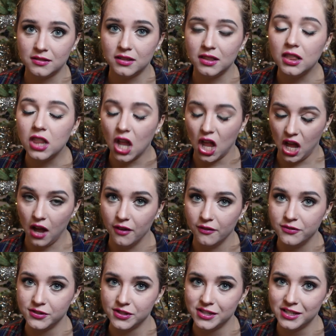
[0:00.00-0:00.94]

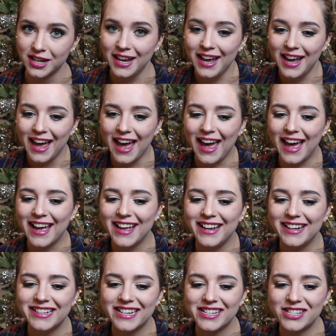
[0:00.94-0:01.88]
loves.
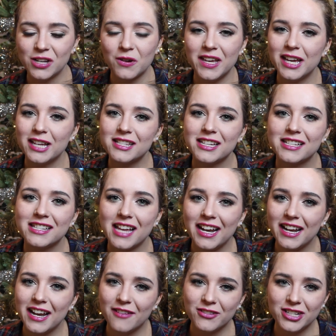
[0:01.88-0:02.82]
And so he gets
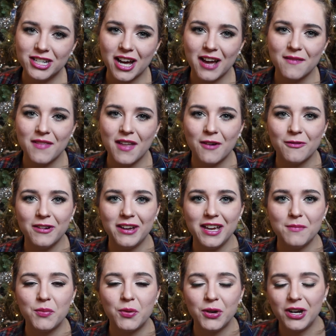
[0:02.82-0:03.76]
excited every time that
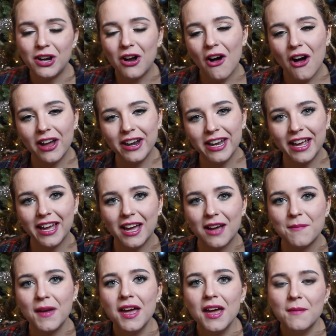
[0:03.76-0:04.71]
we put it on
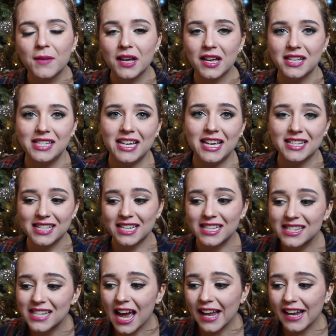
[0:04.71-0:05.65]
him, because he gets
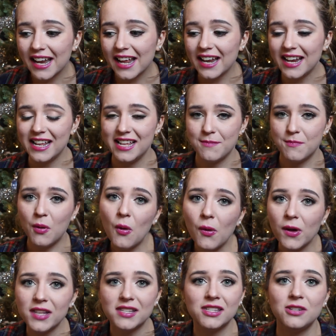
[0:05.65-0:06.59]
excited and he
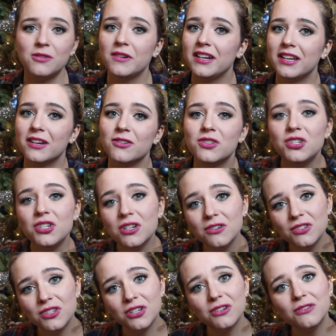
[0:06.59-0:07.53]
points to it and he goes
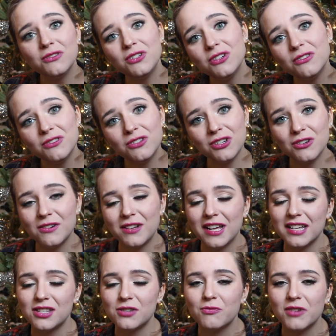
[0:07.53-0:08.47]
choo choo choo choo
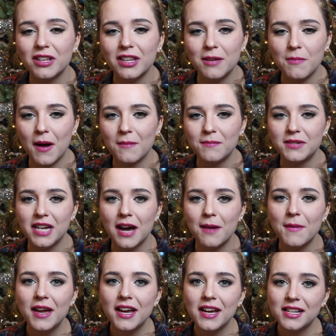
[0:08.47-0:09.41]
and gets really pumped
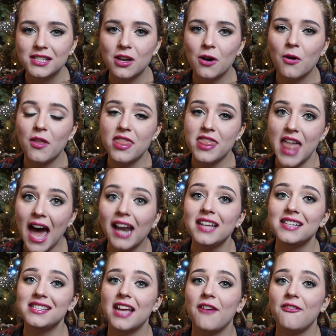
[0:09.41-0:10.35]
up. So
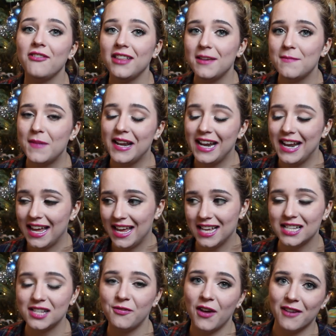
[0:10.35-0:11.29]
that has definitely been
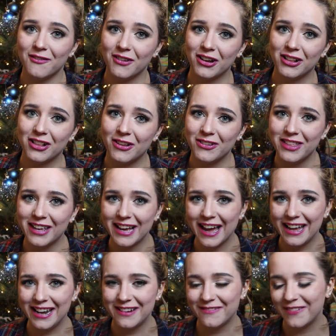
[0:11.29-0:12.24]
his favorite clothing
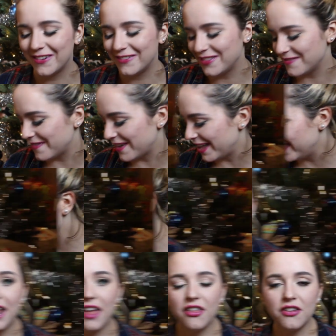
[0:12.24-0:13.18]
item of the month.
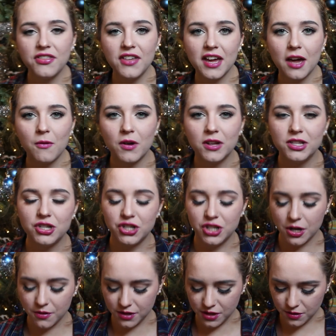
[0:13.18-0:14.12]
Another thing I want to
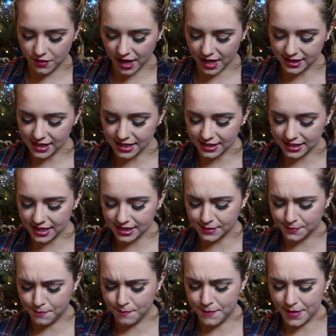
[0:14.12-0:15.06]
share with you guys is
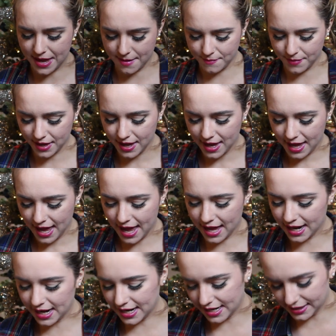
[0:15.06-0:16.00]
this bib,
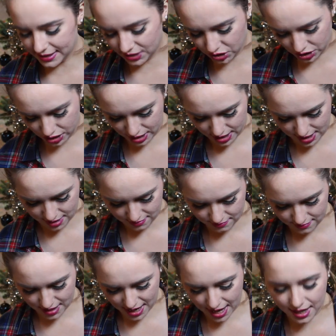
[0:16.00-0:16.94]
and it is dirty,
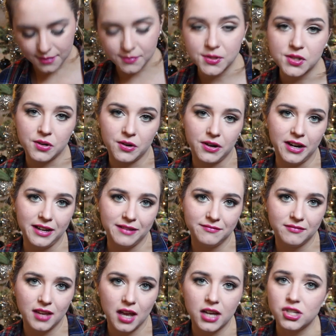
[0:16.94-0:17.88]
and I'm
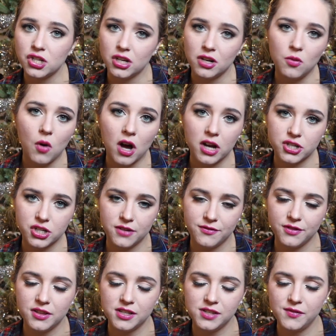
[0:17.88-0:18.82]
sorry. I should have washed
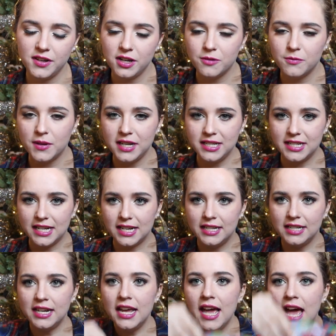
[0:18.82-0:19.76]
it for this video, but I didn't.